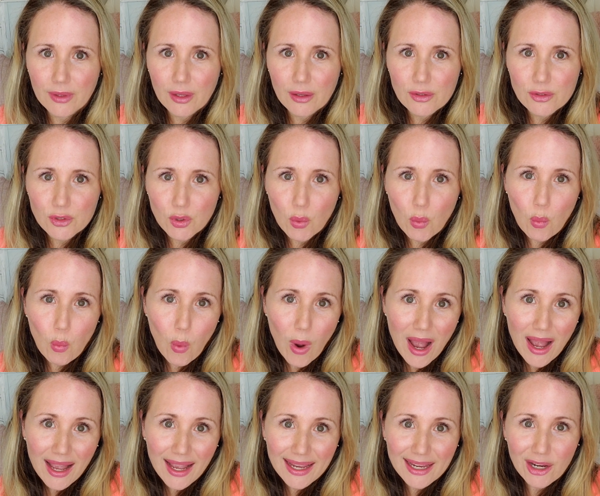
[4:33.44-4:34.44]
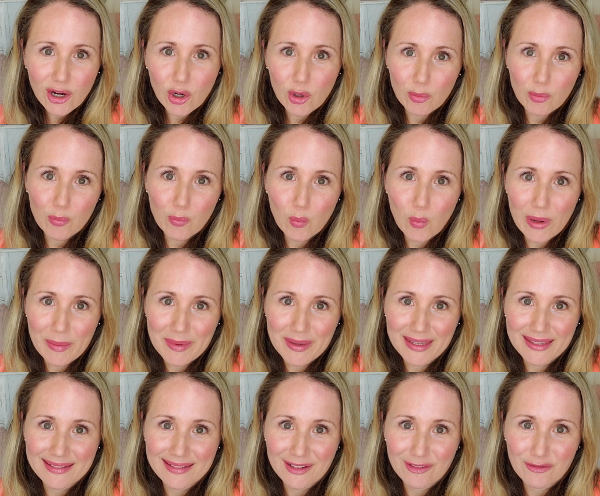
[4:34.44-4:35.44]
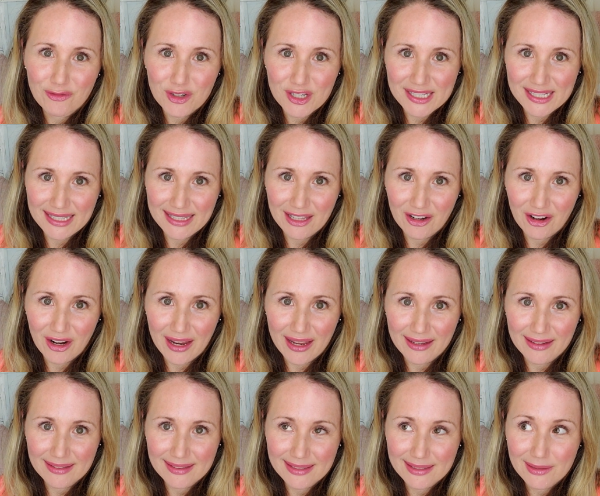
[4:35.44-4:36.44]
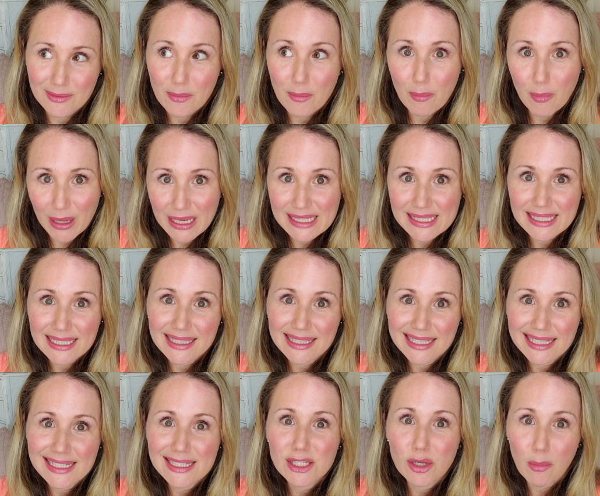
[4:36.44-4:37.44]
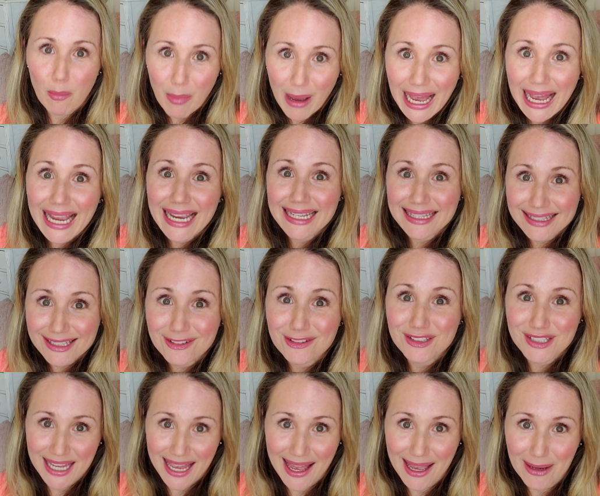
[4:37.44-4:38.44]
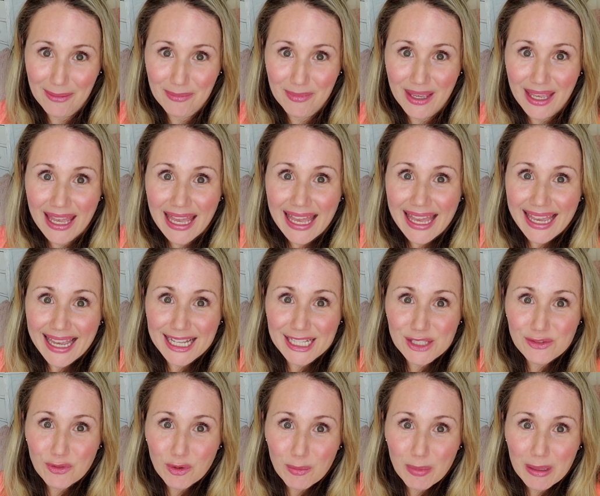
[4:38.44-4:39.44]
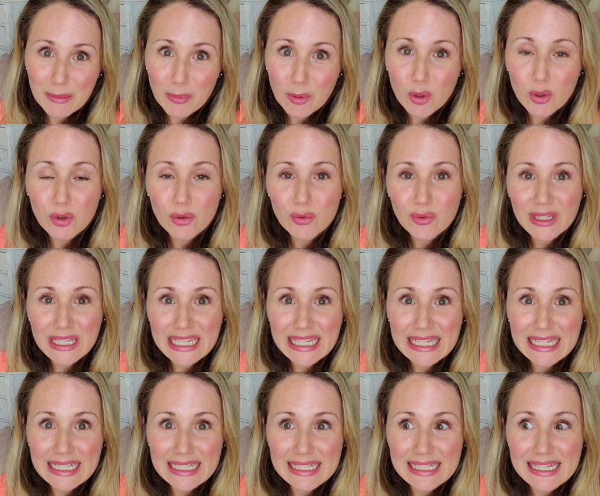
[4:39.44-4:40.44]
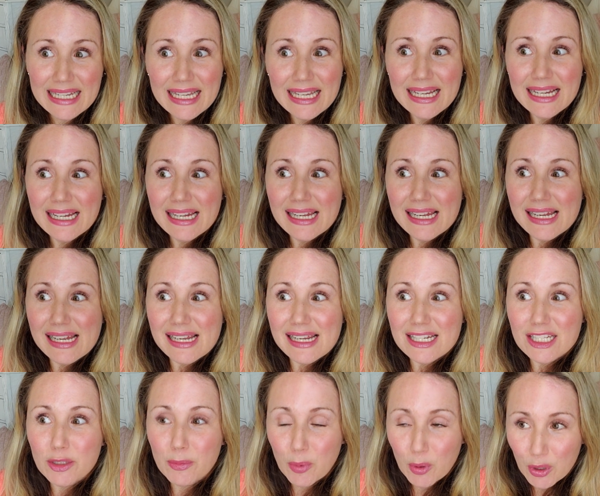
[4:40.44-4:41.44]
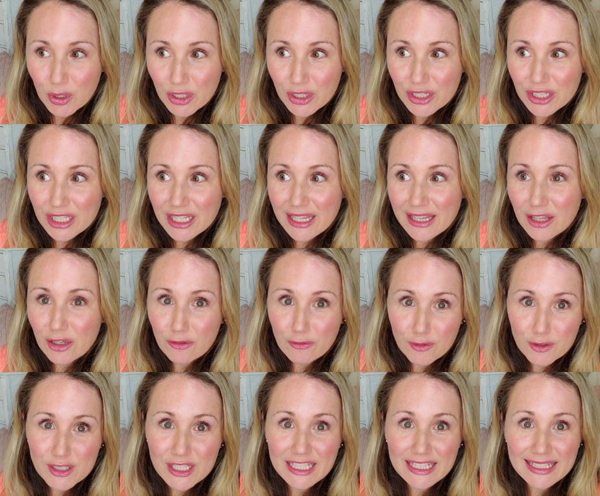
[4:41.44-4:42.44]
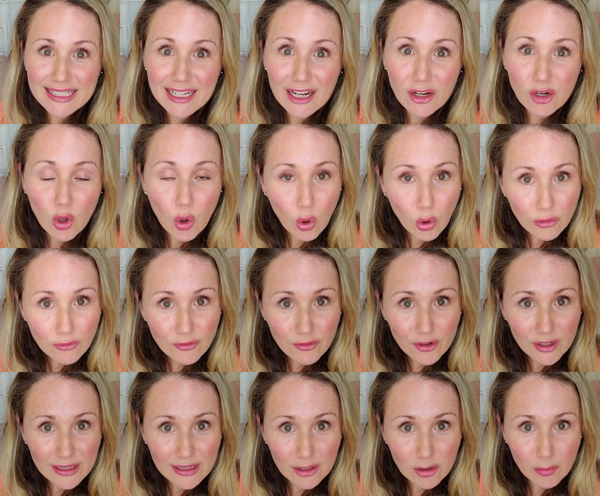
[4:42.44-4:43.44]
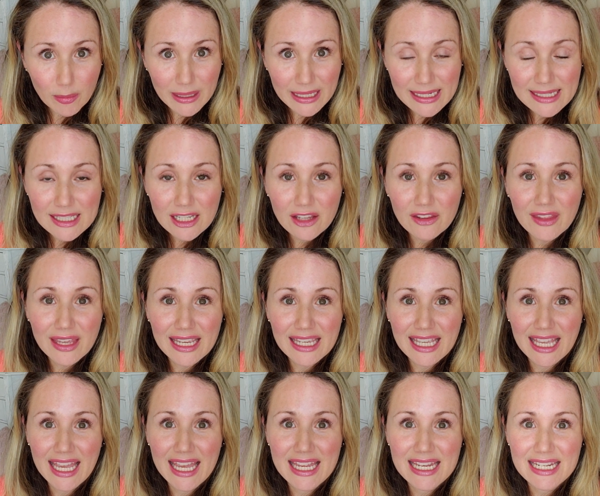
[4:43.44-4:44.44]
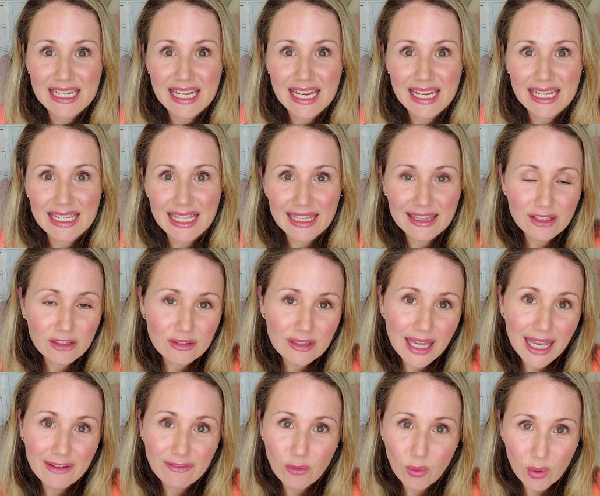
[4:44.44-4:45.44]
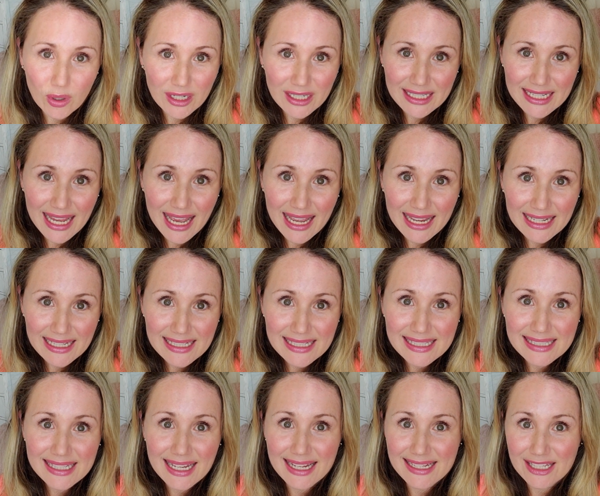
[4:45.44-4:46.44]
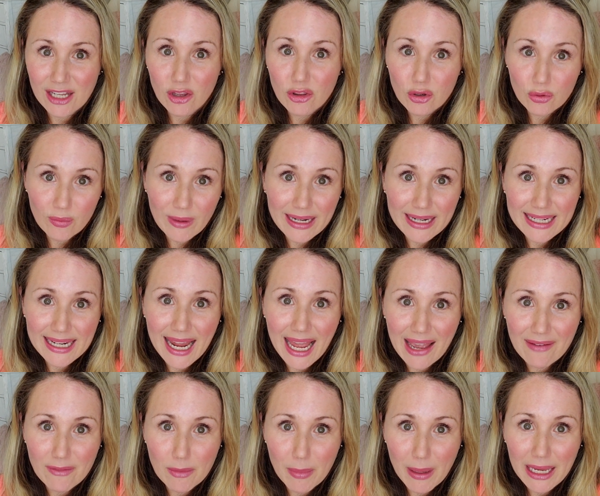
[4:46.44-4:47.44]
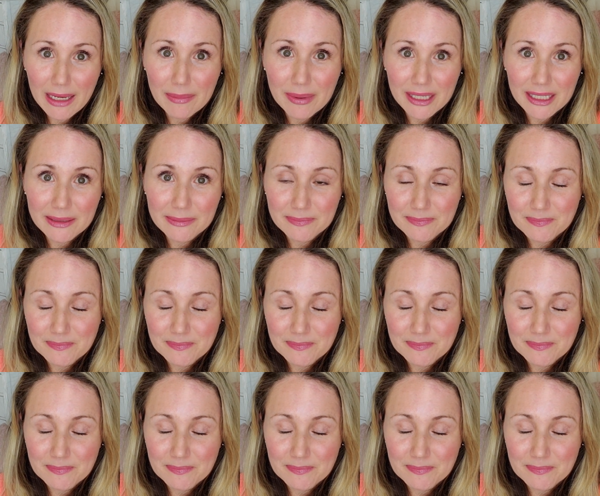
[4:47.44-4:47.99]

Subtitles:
So why are women freezing their eggs? Basically to buy a little time. It's for people who need to put their fertility on hold for a little bit till they can get their life organized until they're ready to have a baby.